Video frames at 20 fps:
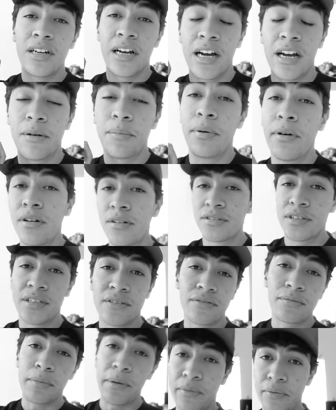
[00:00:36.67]
I apologize
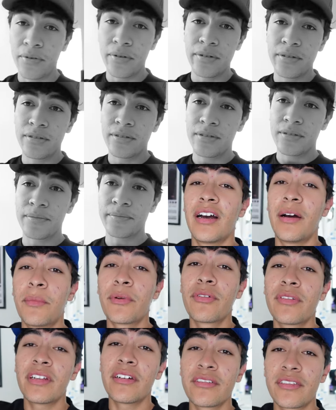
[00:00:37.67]
for my voice I'm gonna
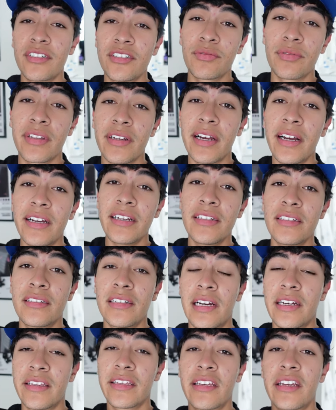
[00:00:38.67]
go downstairs with the guys
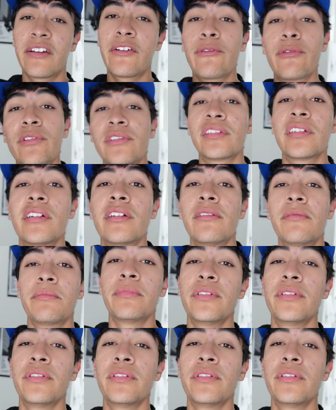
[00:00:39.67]
I think everyone's here